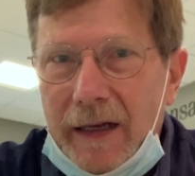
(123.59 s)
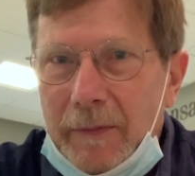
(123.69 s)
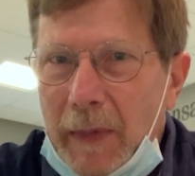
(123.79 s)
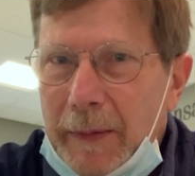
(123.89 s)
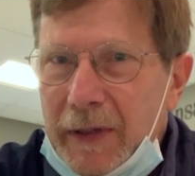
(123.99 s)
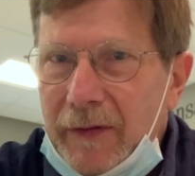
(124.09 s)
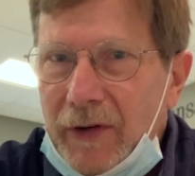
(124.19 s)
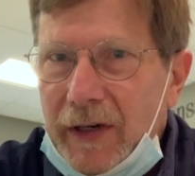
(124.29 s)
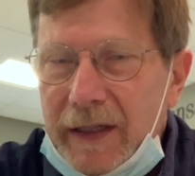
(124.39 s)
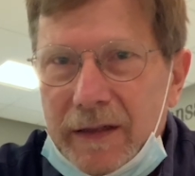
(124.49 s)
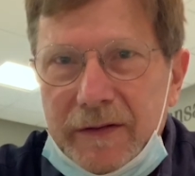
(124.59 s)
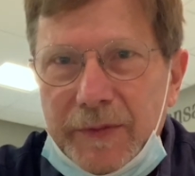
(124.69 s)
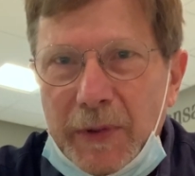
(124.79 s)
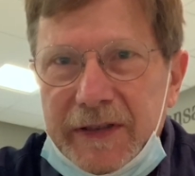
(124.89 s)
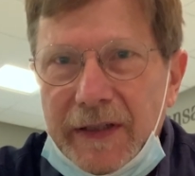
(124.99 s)
maybe a very
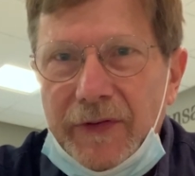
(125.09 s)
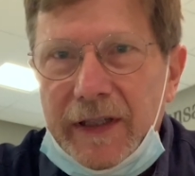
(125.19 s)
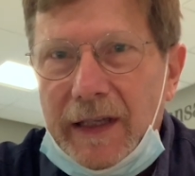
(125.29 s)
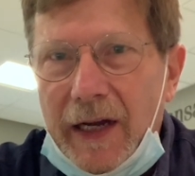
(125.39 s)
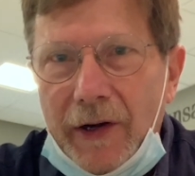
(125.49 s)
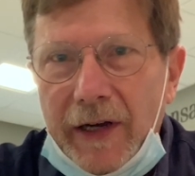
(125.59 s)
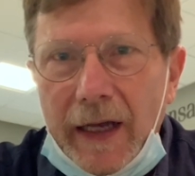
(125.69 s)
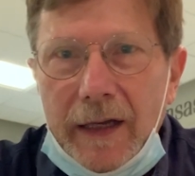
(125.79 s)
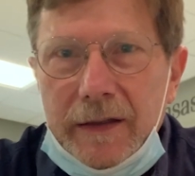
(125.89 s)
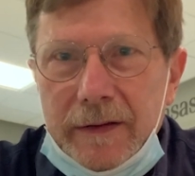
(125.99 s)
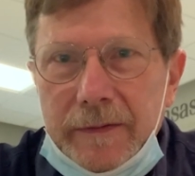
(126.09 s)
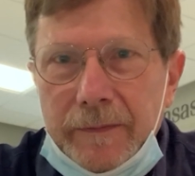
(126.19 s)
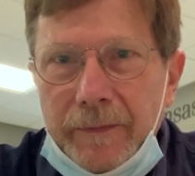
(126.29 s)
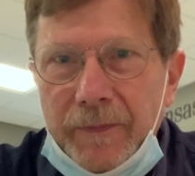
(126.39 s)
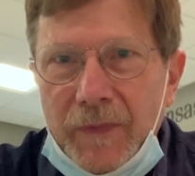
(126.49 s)
specific area,
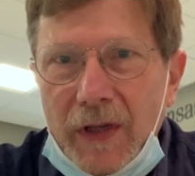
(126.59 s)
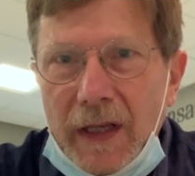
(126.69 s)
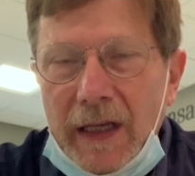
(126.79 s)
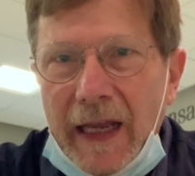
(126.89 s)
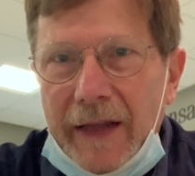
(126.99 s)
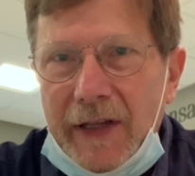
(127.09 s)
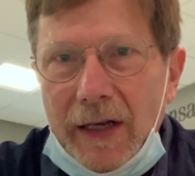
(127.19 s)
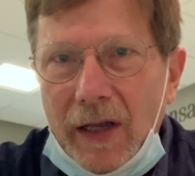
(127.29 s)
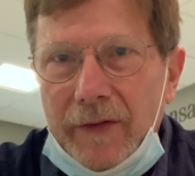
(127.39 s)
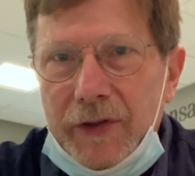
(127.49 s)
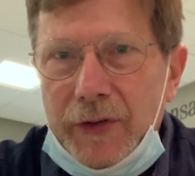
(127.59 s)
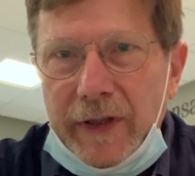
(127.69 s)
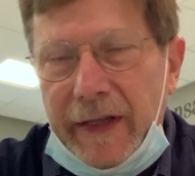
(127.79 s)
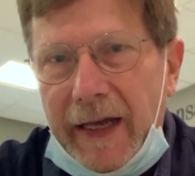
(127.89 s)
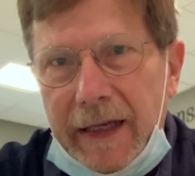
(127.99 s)
and they love
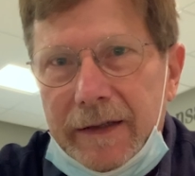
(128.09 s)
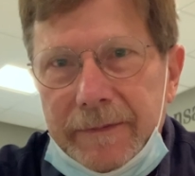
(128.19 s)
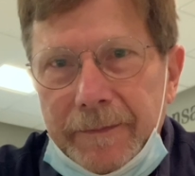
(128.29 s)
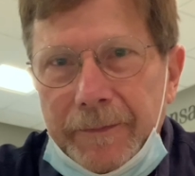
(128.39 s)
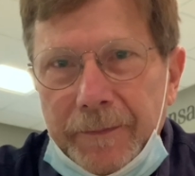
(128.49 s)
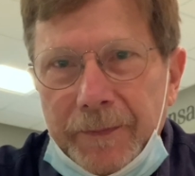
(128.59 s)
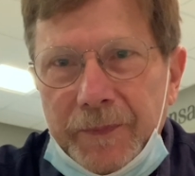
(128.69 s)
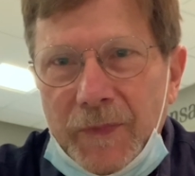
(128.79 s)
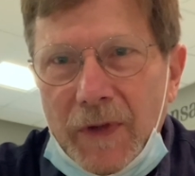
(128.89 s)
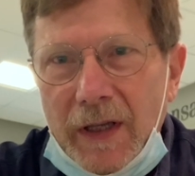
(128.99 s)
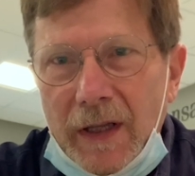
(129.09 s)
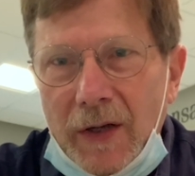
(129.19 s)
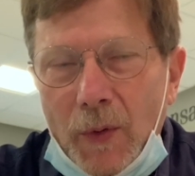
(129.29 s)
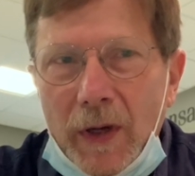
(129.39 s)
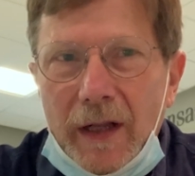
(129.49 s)
doing that.
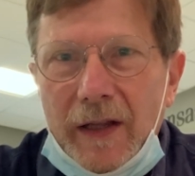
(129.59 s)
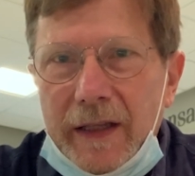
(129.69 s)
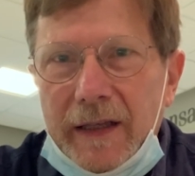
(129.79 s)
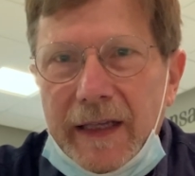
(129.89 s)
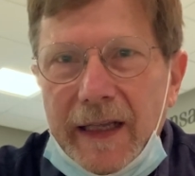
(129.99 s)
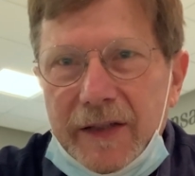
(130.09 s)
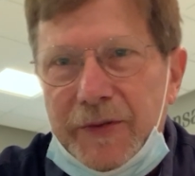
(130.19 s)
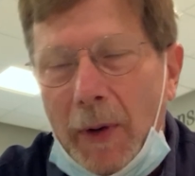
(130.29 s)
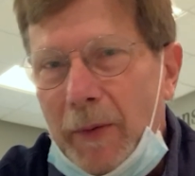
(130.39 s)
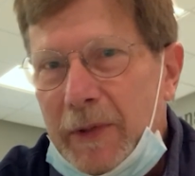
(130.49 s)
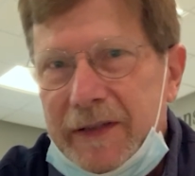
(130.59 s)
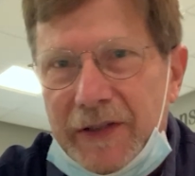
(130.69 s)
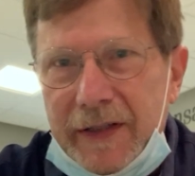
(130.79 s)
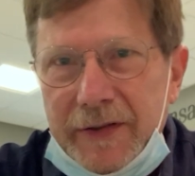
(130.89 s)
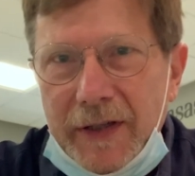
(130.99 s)
Well, in a small business,